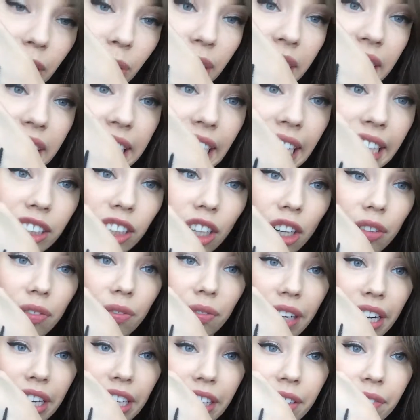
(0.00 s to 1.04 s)
one stays on
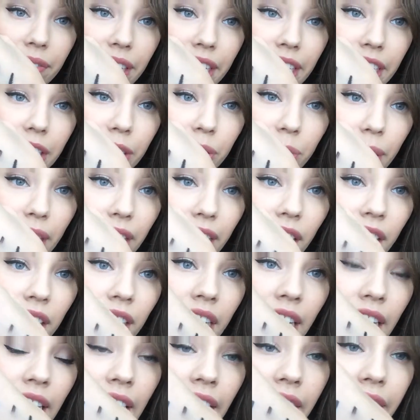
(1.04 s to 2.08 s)
very, very well.
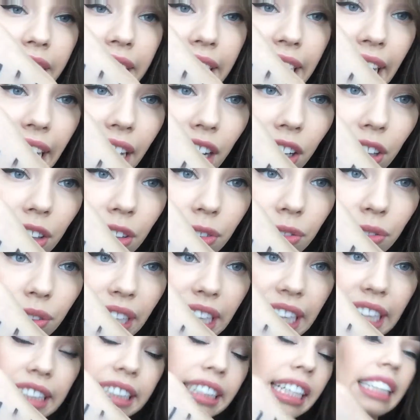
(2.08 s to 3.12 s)
The e.l.f.,
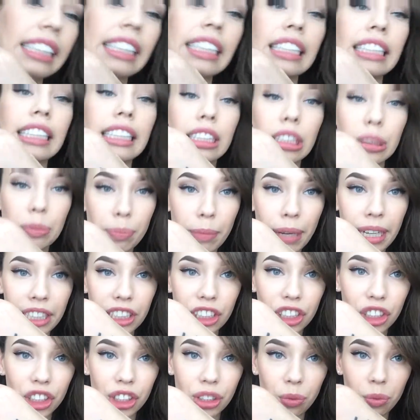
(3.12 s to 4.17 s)
it doesn't
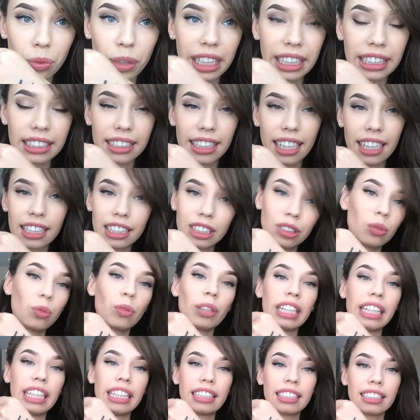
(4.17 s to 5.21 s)
smudge. What it does
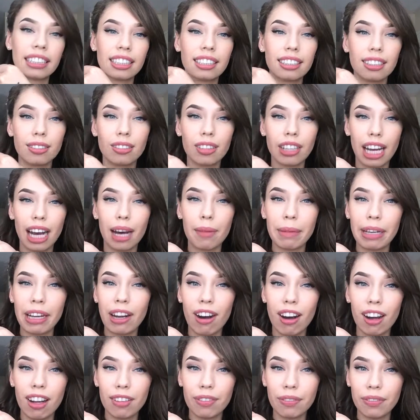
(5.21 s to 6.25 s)
when it's coming
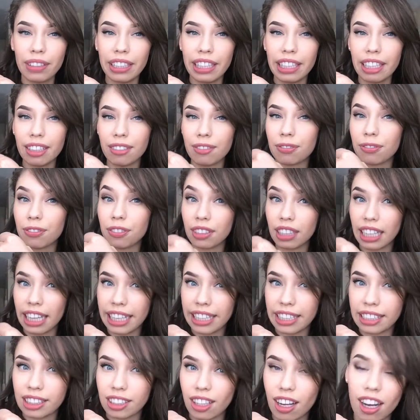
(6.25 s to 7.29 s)
off, it
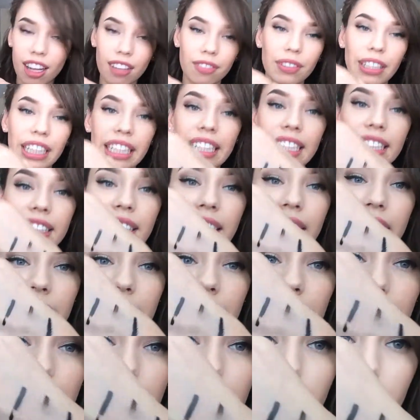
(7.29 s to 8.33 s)
flakes off. It doesn't
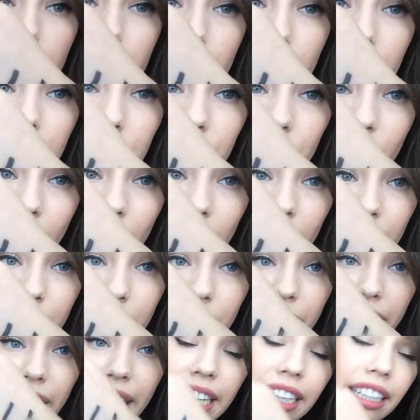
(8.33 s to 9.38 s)
smudge
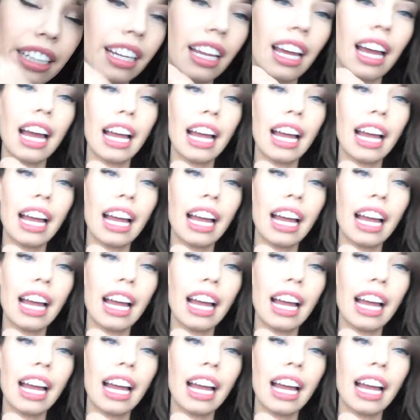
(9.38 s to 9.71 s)
off. And